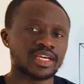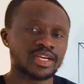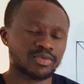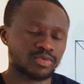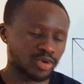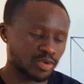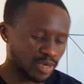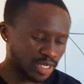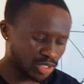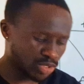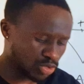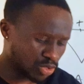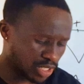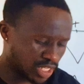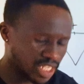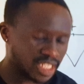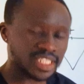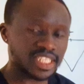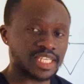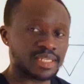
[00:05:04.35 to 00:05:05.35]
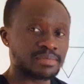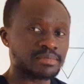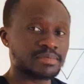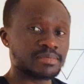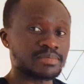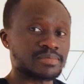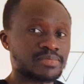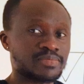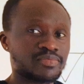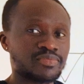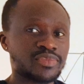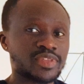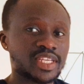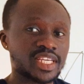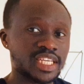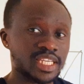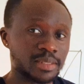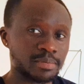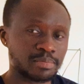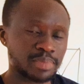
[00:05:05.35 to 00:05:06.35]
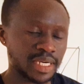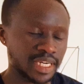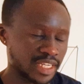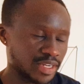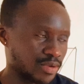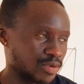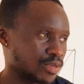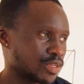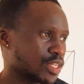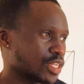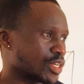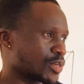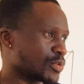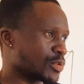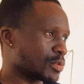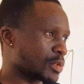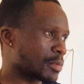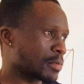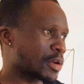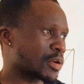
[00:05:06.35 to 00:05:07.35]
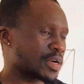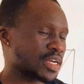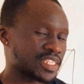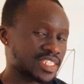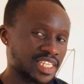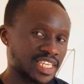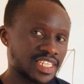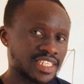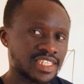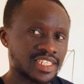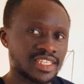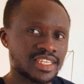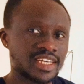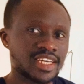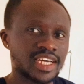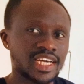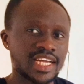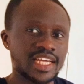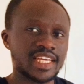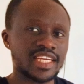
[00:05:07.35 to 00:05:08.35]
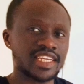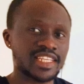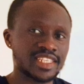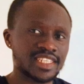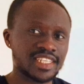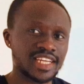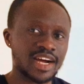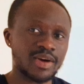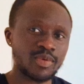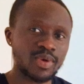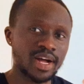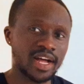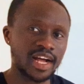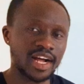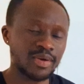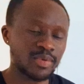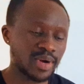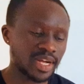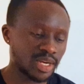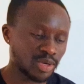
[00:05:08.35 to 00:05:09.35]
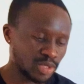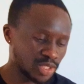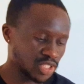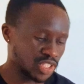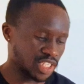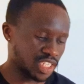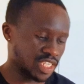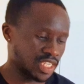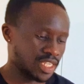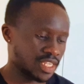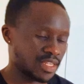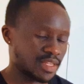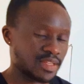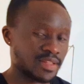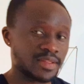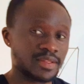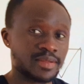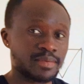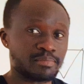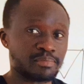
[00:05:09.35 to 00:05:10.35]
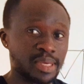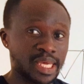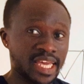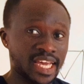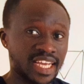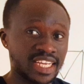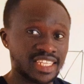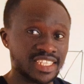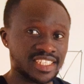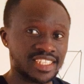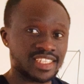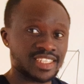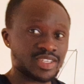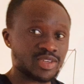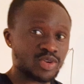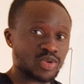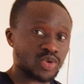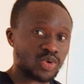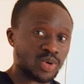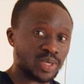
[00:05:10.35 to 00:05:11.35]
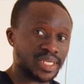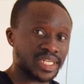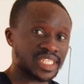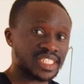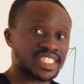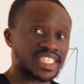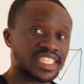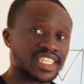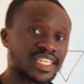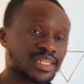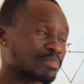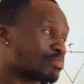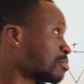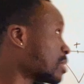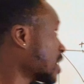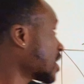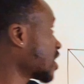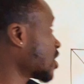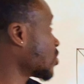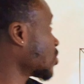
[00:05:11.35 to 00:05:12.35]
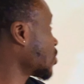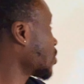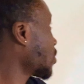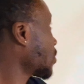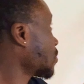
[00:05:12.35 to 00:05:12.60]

We want to connect them in parallel. Remember I said in our logic behind connecting in parallel